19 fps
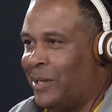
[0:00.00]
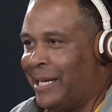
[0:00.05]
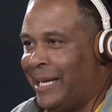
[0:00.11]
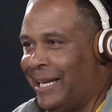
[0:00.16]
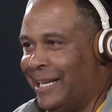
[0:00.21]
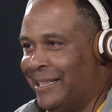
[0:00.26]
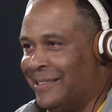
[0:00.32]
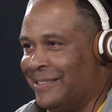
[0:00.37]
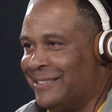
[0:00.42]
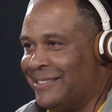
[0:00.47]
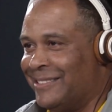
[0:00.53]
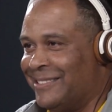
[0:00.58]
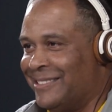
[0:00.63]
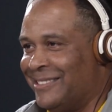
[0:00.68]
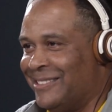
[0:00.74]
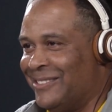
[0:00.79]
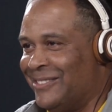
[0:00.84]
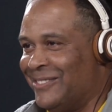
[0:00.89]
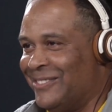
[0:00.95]
own lane.
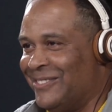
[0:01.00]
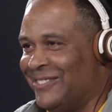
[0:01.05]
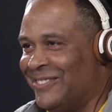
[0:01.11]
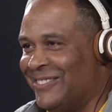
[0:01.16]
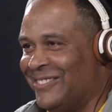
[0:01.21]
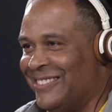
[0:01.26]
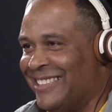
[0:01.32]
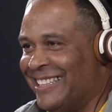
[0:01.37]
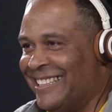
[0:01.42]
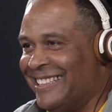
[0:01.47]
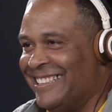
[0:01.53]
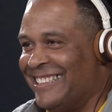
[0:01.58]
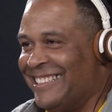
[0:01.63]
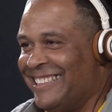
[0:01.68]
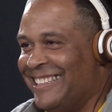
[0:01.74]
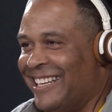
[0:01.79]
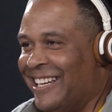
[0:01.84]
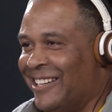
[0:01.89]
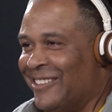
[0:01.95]
Oh yeah,
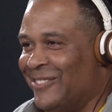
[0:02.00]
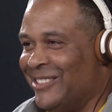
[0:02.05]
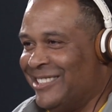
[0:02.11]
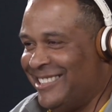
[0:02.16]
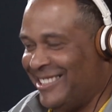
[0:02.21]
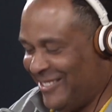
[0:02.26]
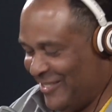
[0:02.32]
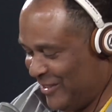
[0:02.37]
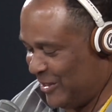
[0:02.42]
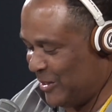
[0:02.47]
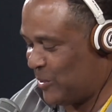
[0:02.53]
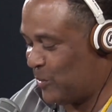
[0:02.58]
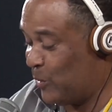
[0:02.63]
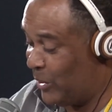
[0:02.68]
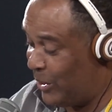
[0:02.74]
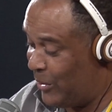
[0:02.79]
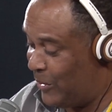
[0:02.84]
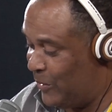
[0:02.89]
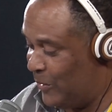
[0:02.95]
yeah, which yeah. Is, which is
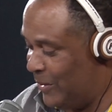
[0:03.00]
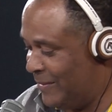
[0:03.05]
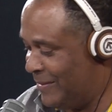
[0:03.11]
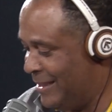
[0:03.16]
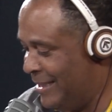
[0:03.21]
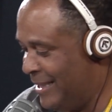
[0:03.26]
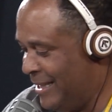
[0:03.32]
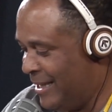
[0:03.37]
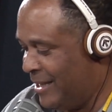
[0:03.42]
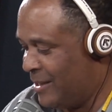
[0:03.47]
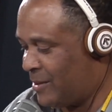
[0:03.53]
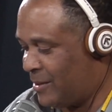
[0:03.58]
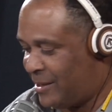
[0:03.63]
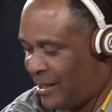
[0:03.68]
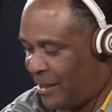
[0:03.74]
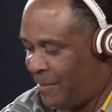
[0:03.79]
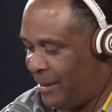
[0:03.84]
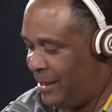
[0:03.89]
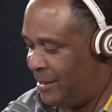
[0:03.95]
really cool. So
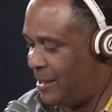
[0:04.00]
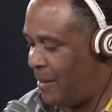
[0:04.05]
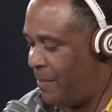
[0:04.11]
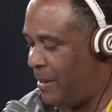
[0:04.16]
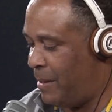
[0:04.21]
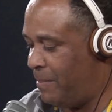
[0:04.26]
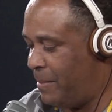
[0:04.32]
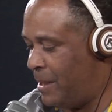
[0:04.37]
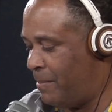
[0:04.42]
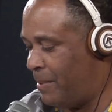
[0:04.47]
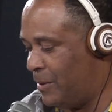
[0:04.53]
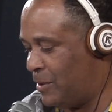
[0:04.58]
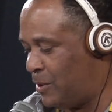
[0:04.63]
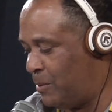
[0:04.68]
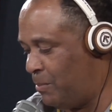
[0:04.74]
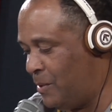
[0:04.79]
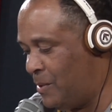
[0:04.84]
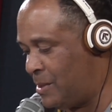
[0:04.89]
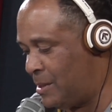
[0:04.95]
tell me tell me a bit
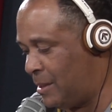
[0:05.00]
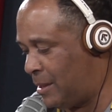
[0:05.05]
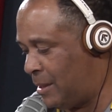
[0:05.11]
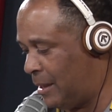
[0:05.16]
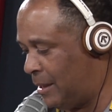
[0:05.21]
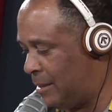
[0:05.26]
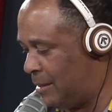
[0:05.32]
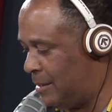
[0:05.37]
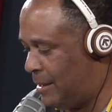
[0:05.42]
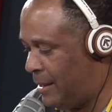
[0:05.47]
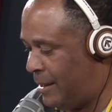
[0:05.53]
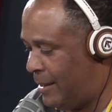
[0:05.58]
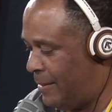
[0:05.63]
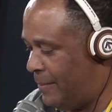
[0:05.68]
about your music and